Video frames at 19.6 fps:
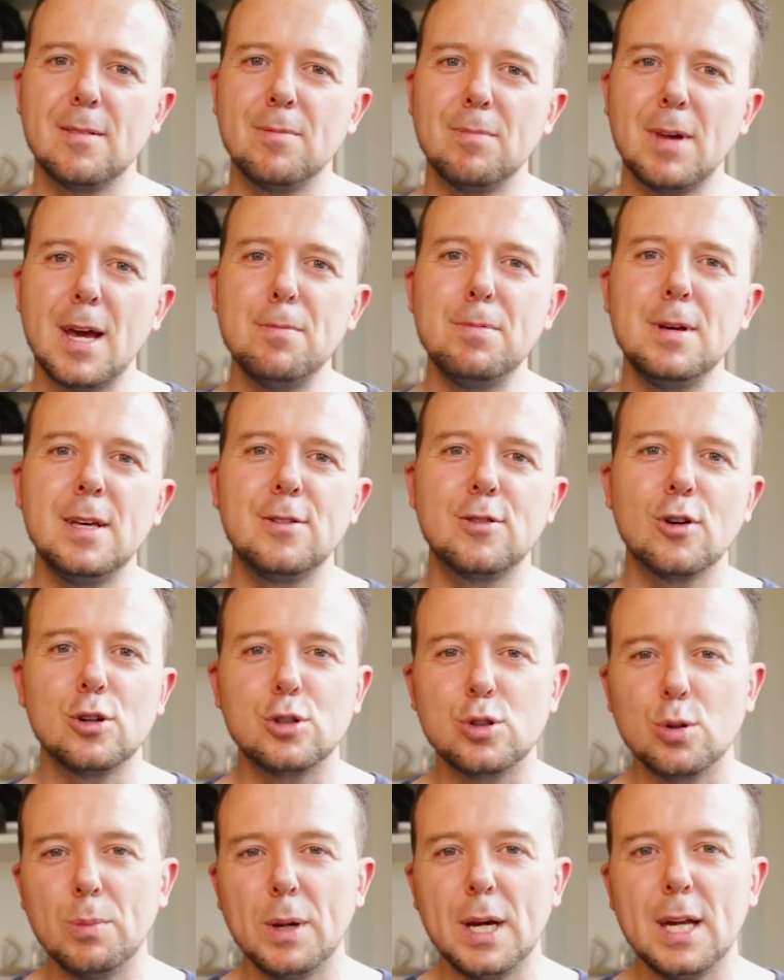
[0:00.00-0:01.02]
maybe
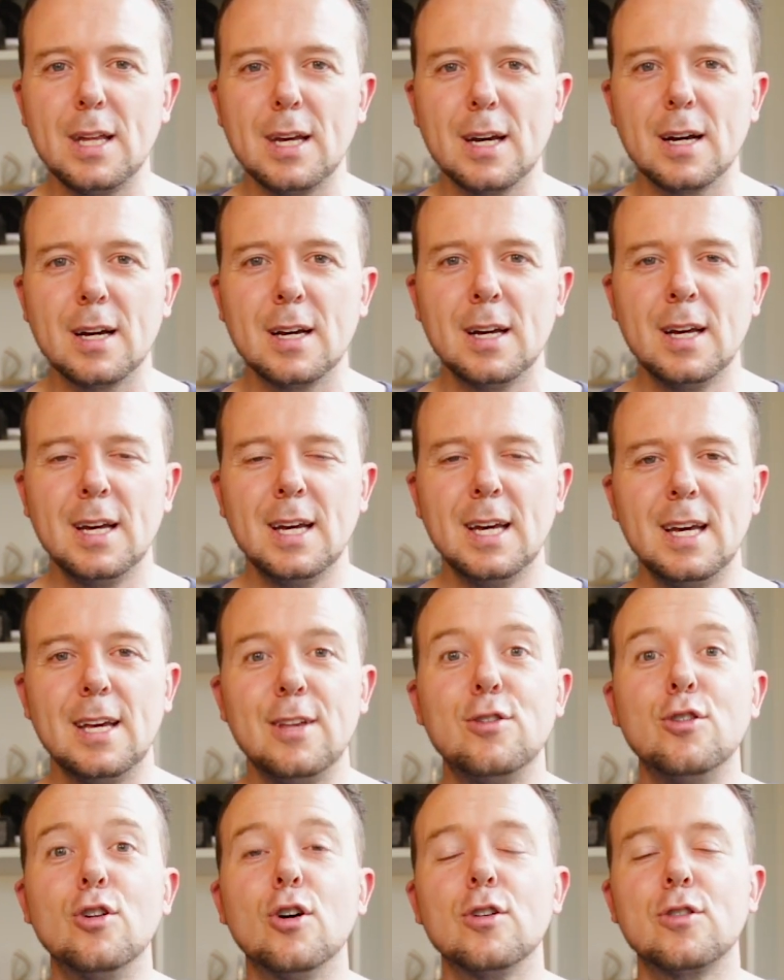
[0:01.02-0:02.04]
social media
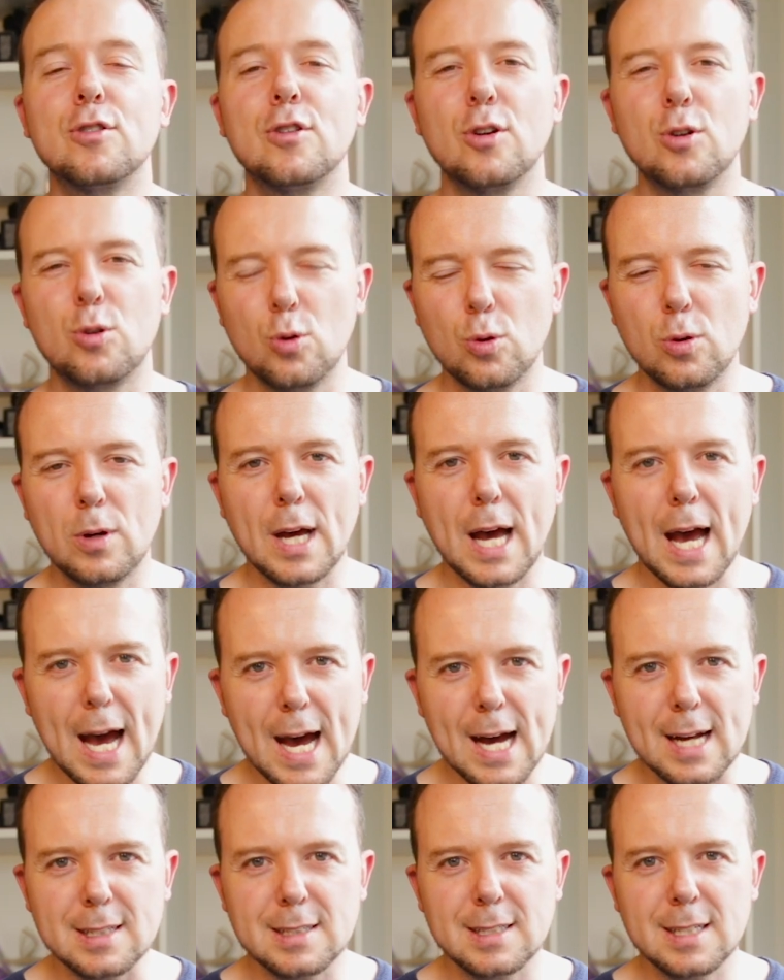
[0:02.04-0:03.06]
is not so good
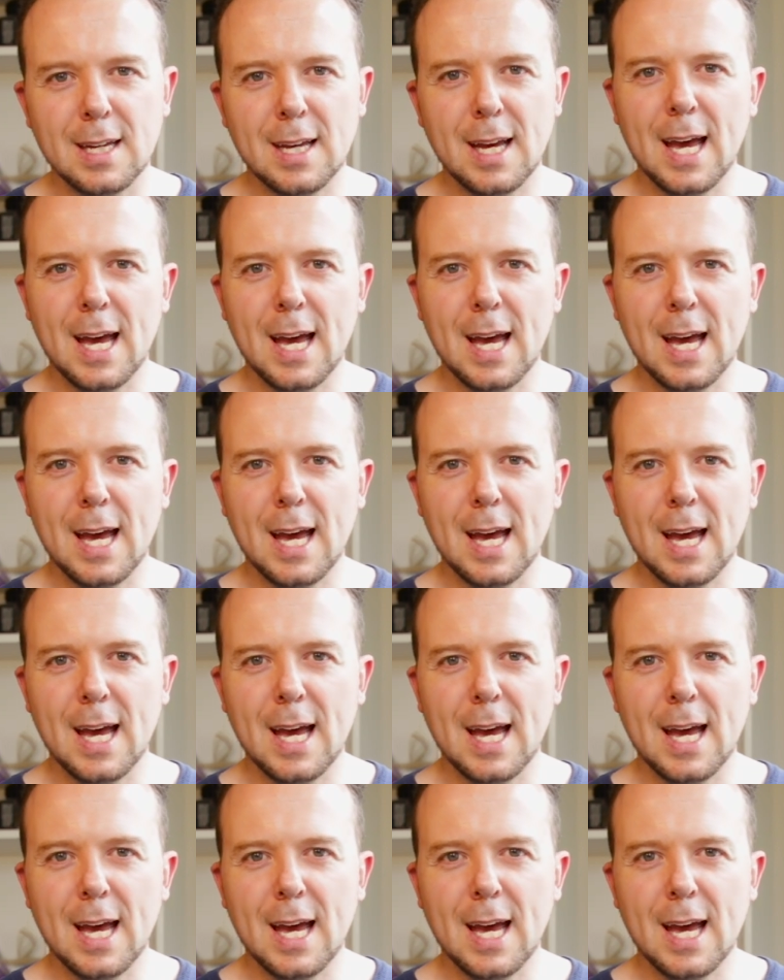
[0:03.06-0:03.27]
at,